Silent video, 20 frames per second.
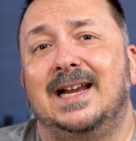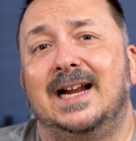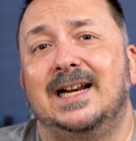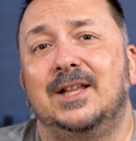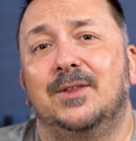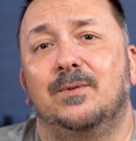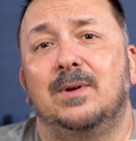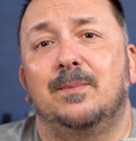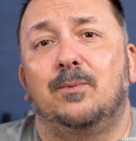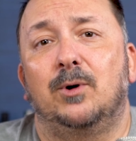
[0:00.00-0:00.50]

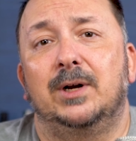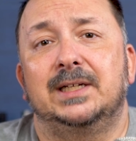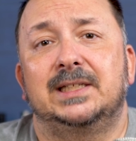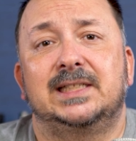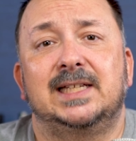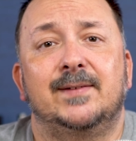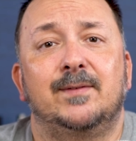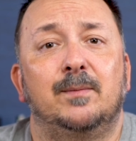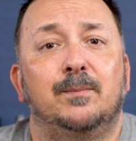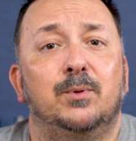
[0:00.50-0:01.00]

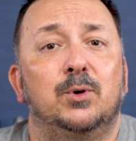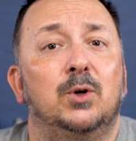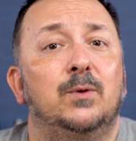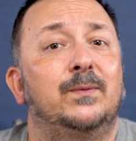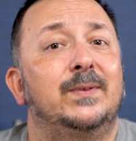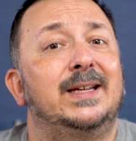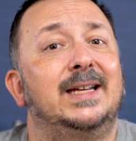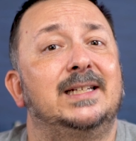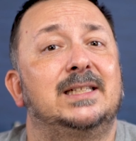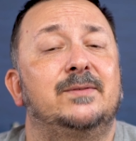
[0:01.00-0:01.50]
93.7 proof,
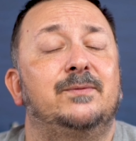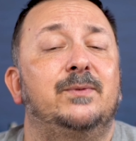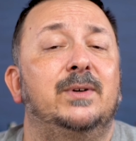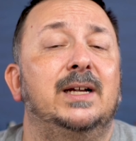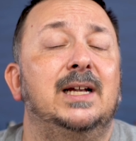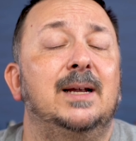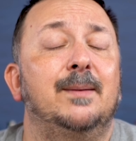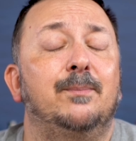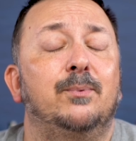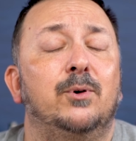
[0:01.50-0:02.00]
it's
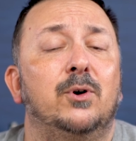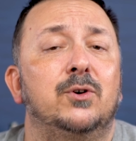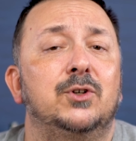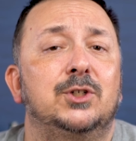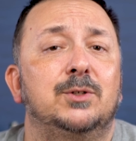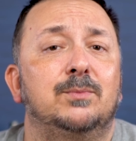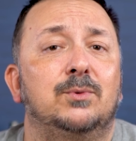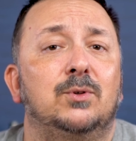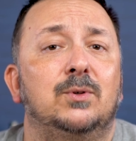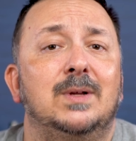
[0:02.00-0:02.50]
very
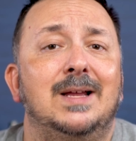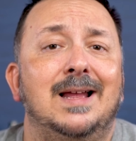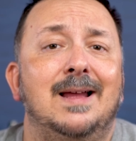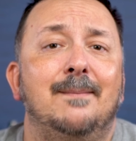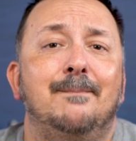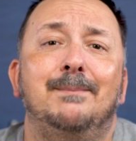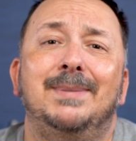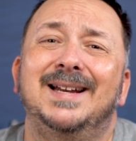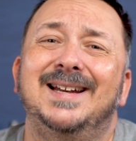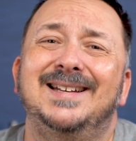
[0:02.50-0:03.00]
approachable,
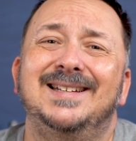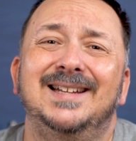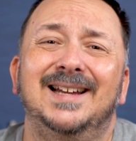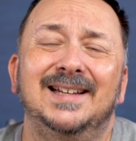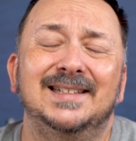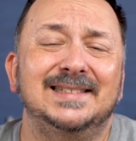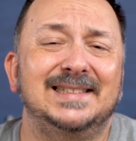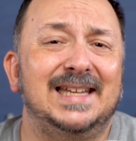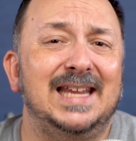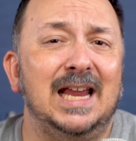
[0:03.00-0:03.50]
but it
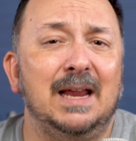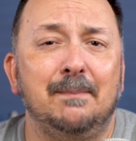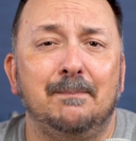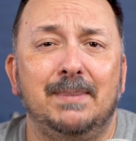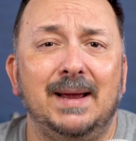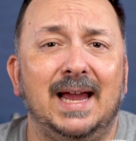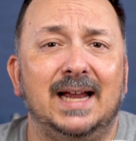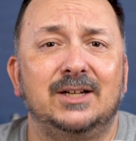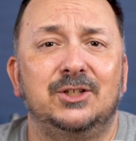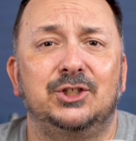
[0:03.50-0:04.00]
does kick
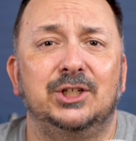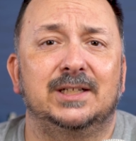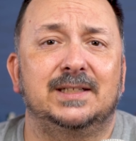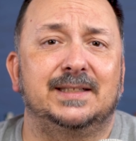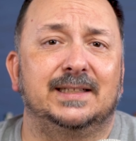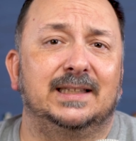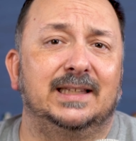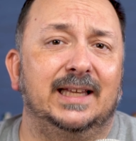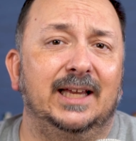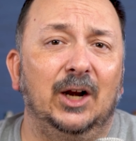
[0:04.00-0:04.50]
back just
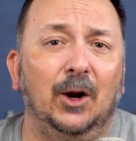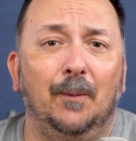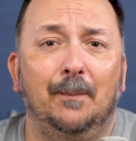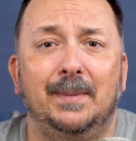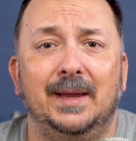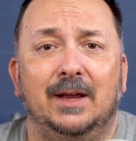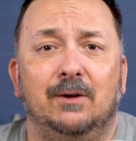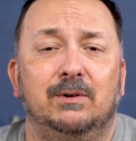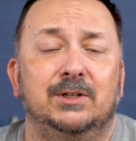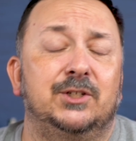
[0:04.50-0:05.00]
a little
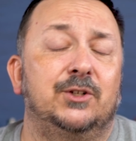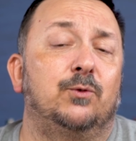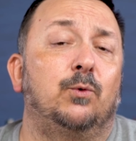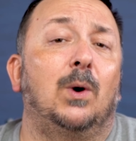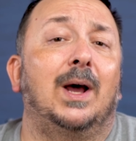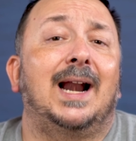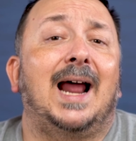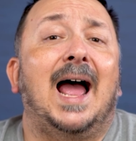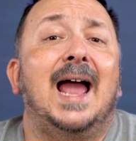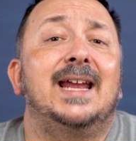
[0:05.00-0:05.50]
bit, which is
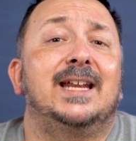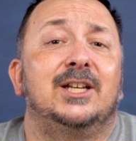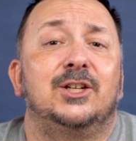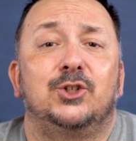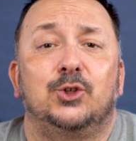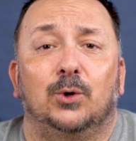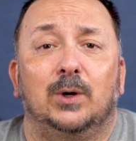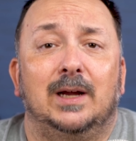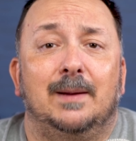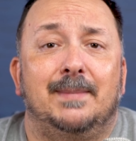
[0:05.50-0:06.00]
what I
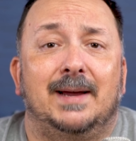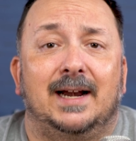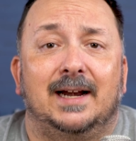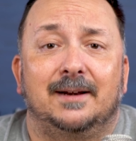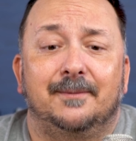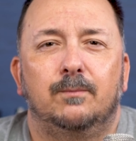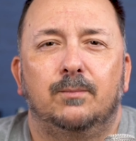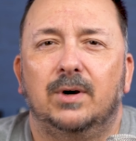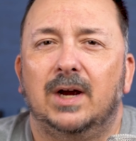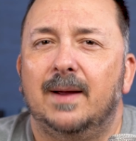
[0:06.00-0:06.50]
enjoy about it.
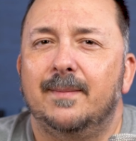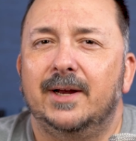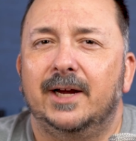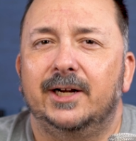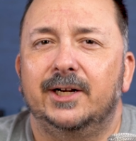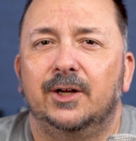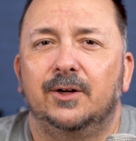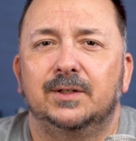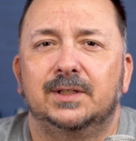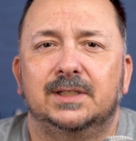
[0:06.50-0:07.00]
Primary
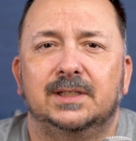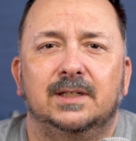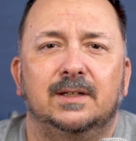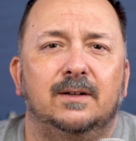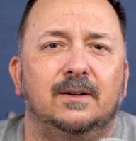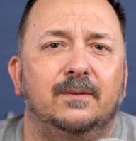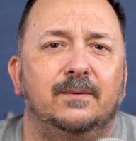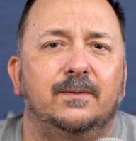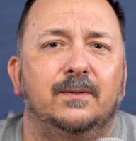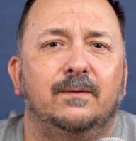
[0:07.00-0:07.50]
notes
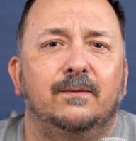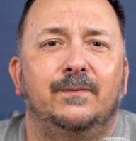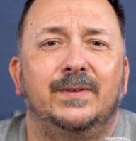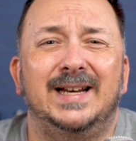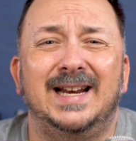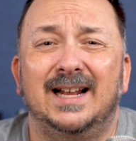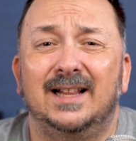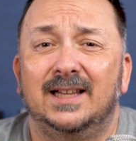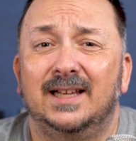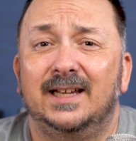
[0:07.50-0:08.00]
of
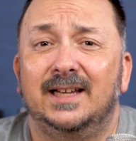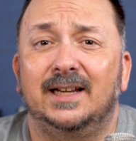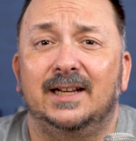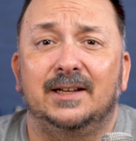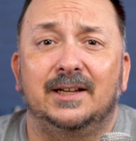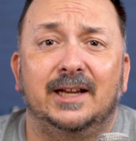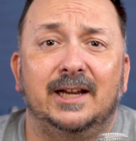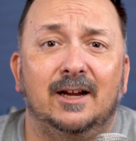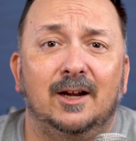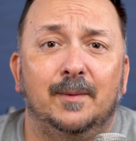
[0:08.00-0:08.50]
vanilla
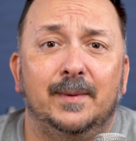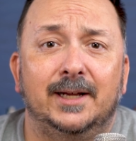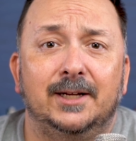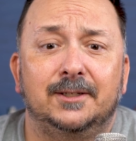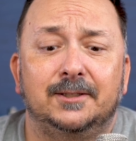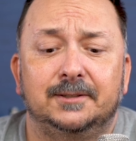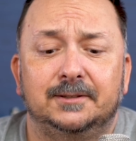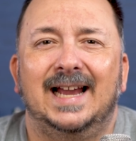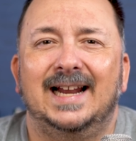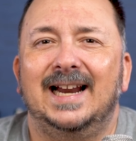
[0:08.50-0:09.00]
and
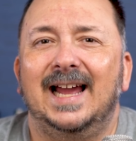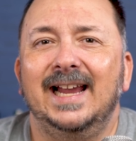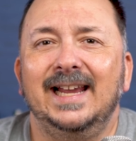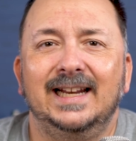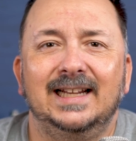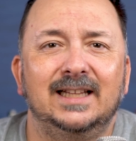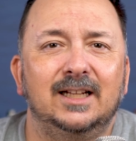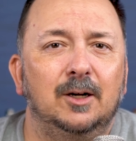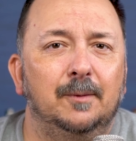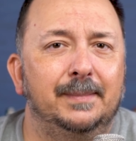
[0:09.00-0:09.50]
caramel, and I get
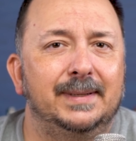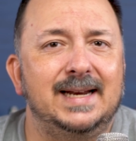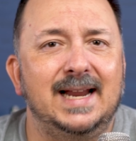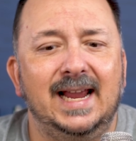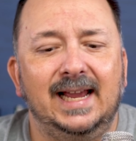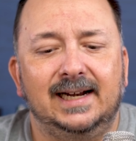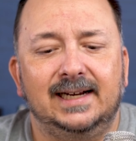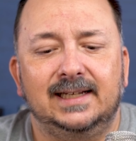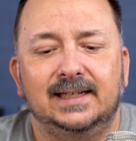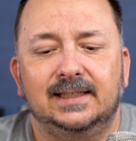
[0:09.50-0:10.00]
a little
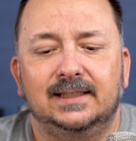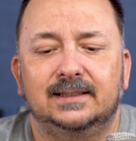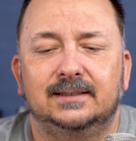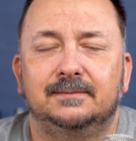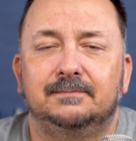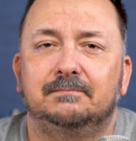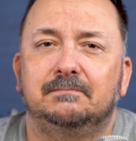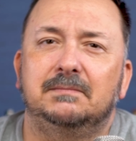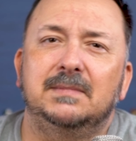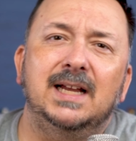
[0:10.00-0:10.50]
banana,
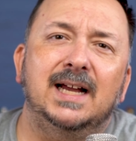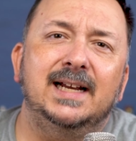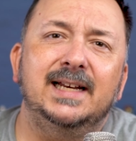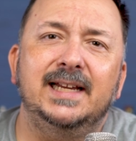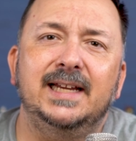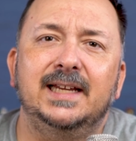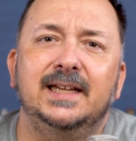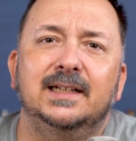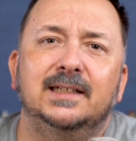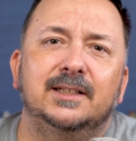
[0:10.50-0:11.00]

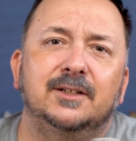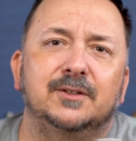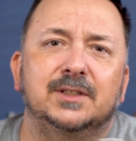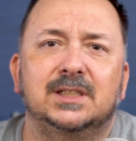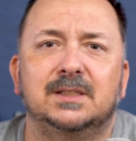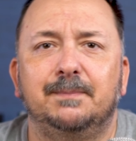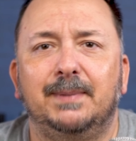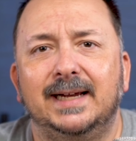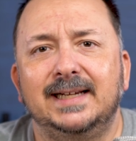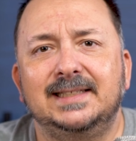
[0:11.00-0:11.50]
nutty, a little
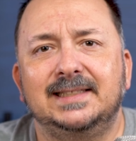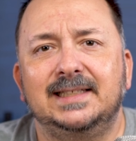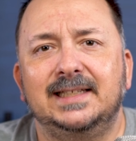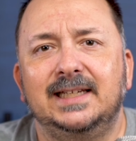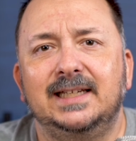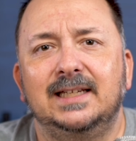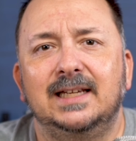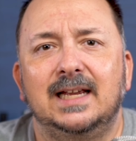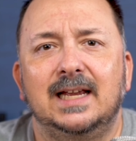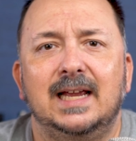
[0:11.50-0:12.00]

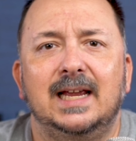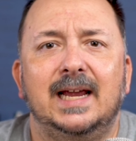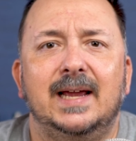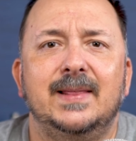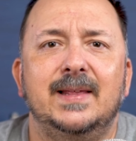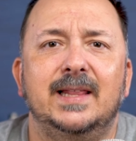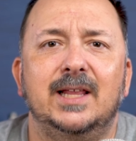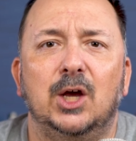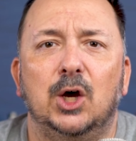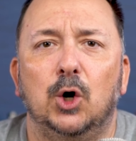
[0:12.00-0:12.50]
spicy, and
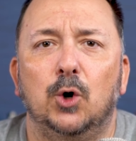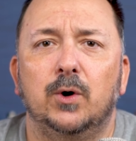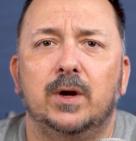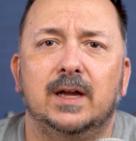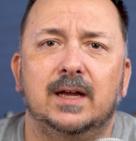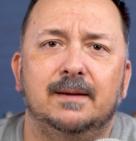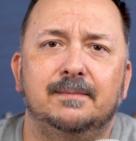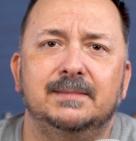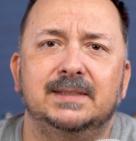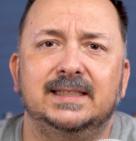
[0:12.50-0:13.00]
then the oak
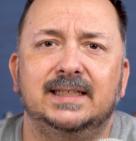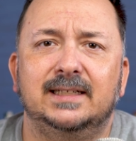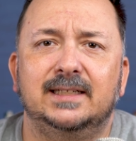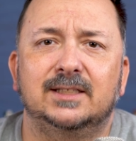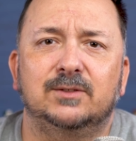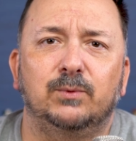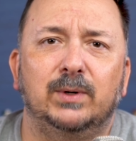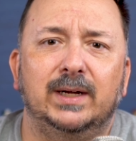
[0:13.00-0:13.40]
comes in as